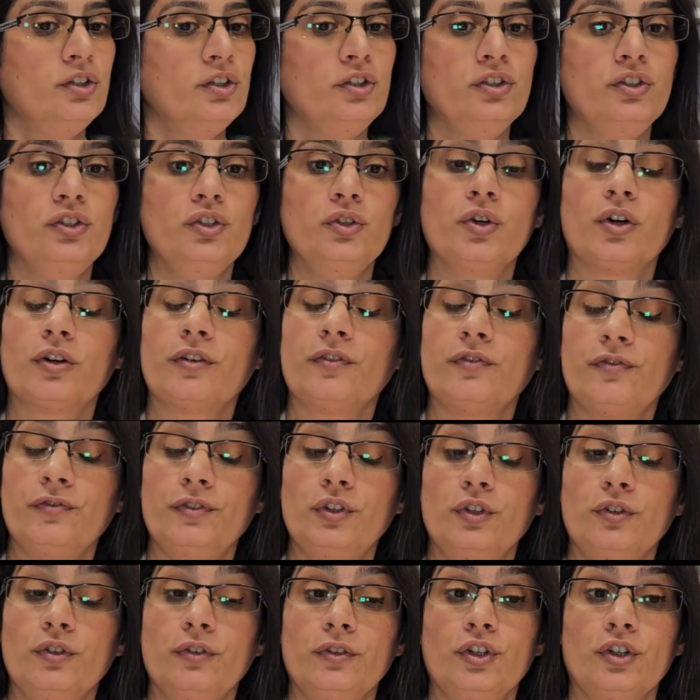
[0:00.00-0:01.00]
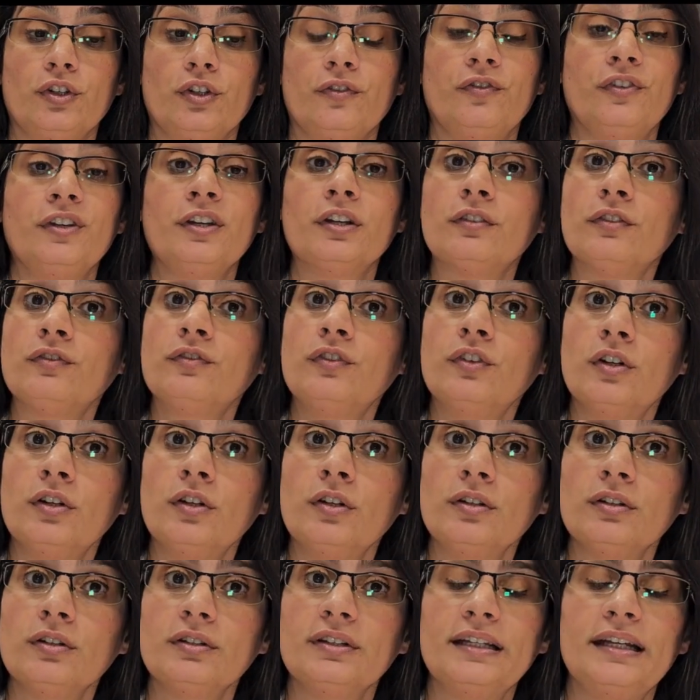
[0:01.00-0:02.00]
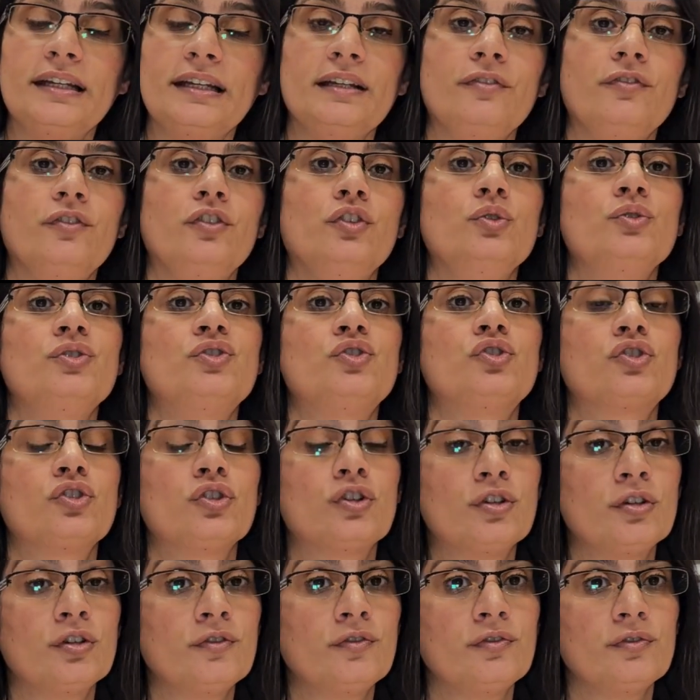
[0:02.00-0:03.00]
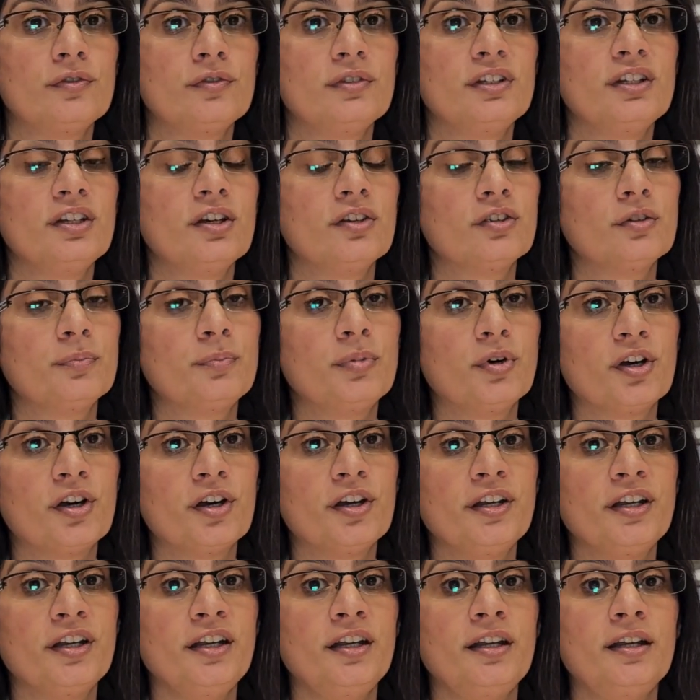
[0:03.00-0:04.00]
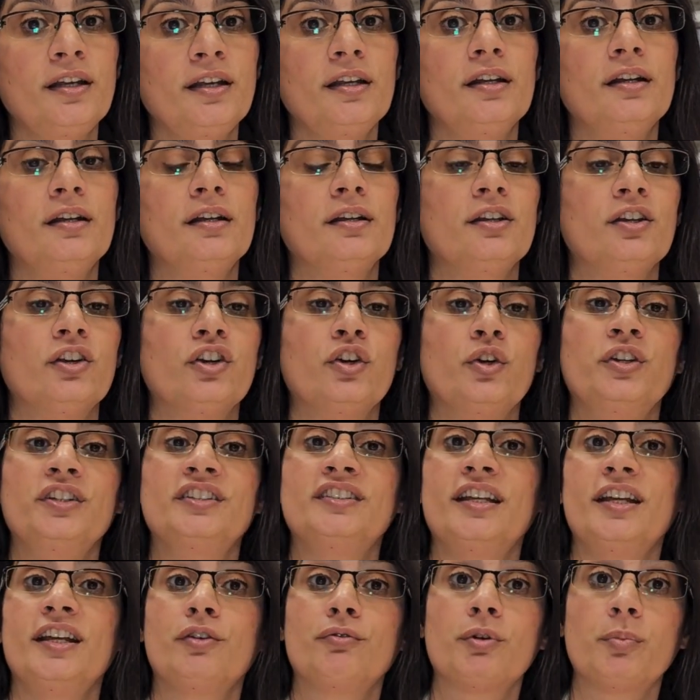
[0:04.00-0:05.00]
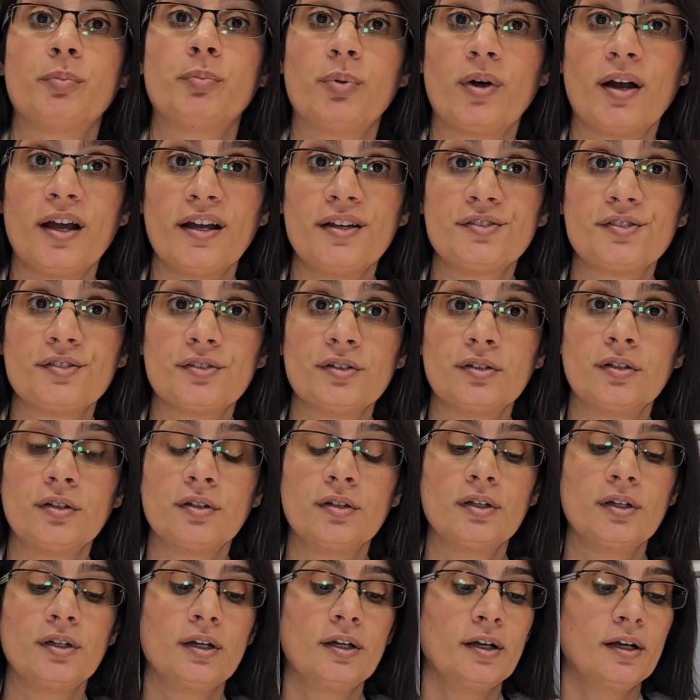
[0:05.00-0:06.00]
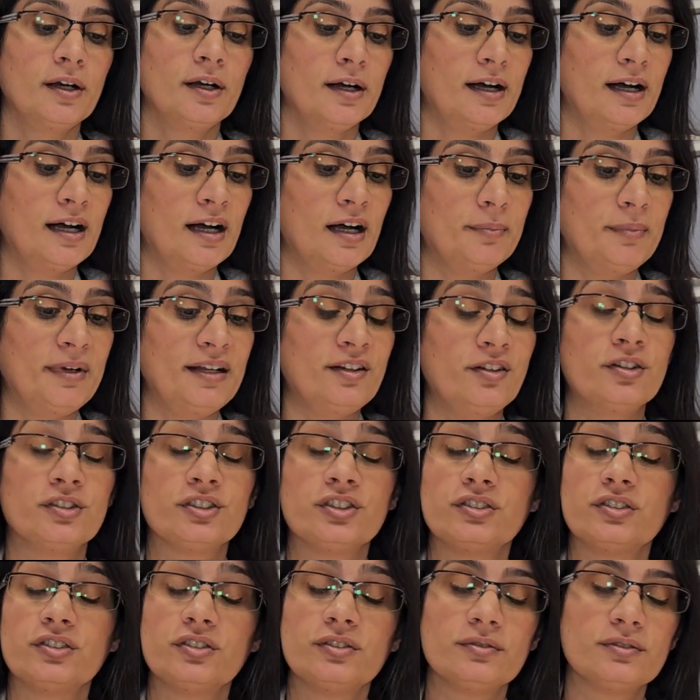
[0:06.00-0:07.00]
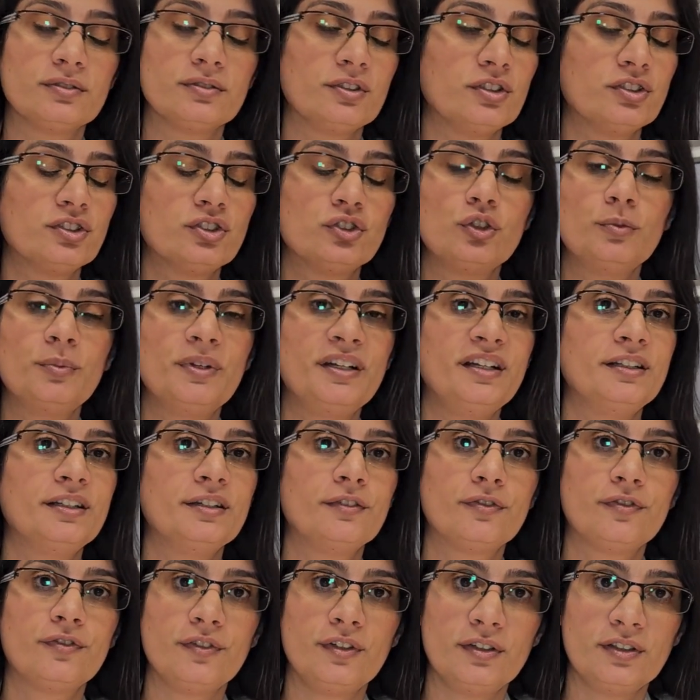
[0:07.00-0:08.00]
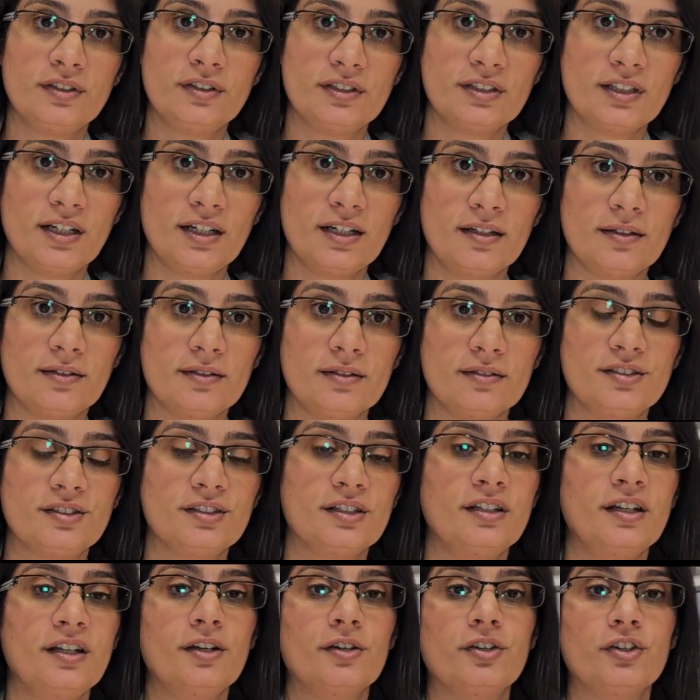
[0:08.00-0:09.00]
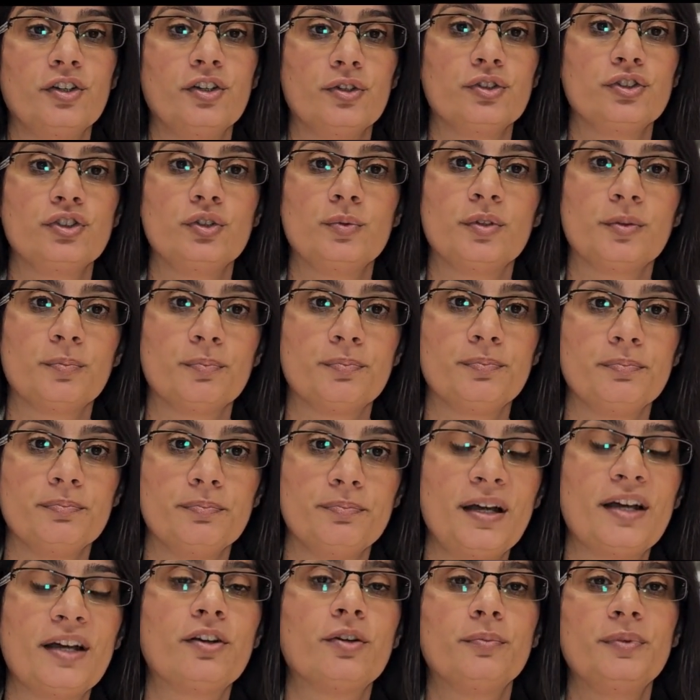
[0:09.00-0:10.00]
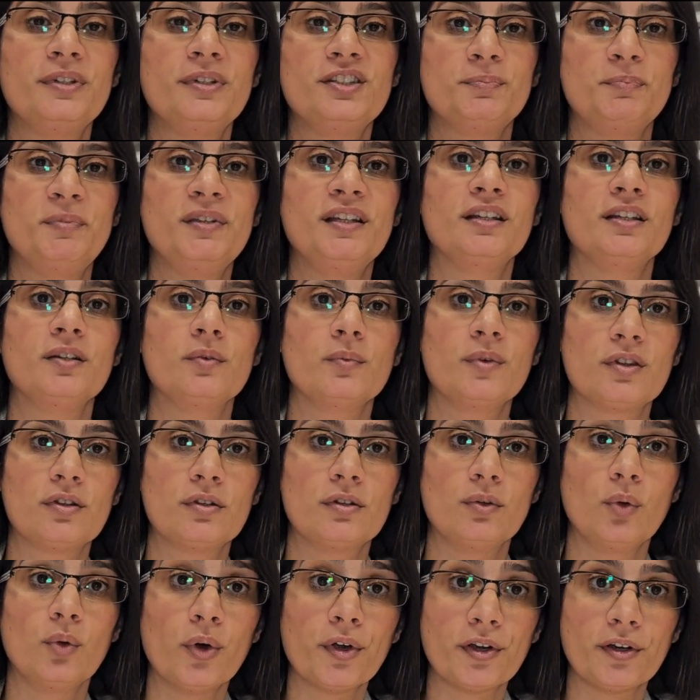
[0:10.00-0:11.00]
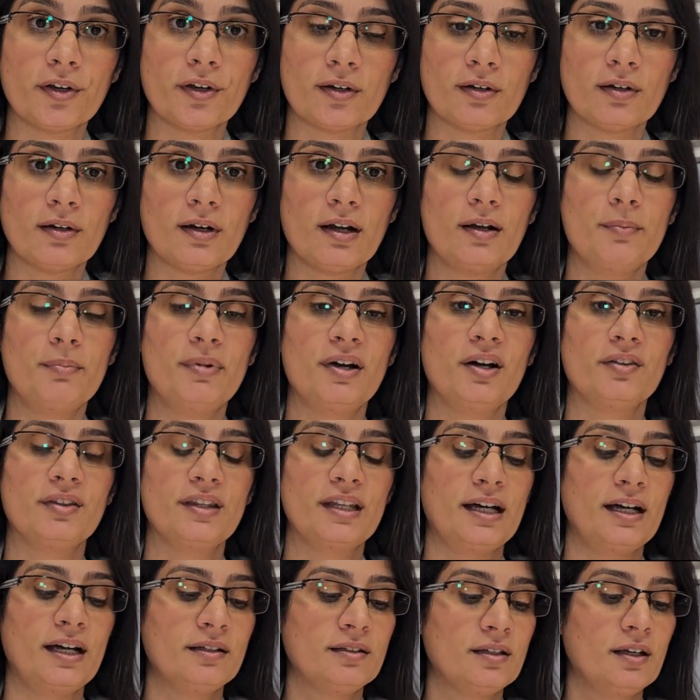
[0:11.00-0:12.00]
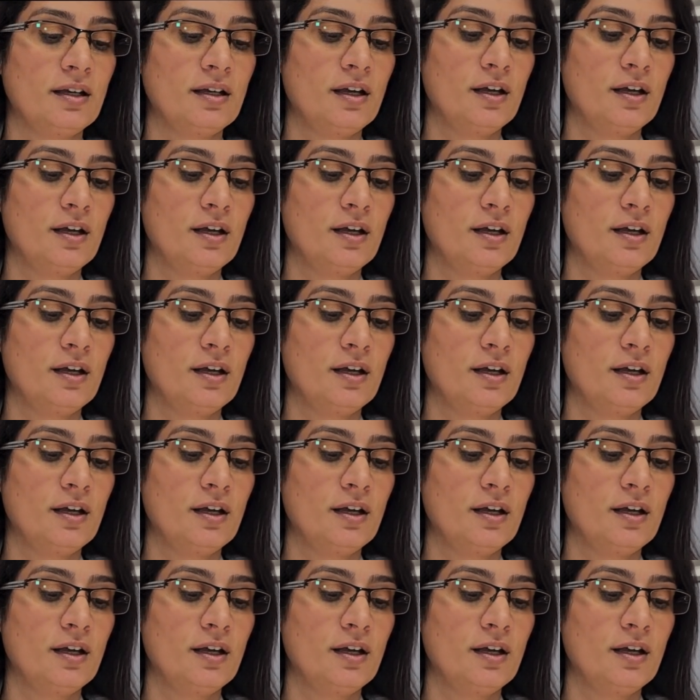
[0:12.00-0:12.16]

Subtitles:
you're fearful that if you serve the other party, they're going to take reprisal. And there's so many different scenarios. You would better be speaking with a lawyer about that.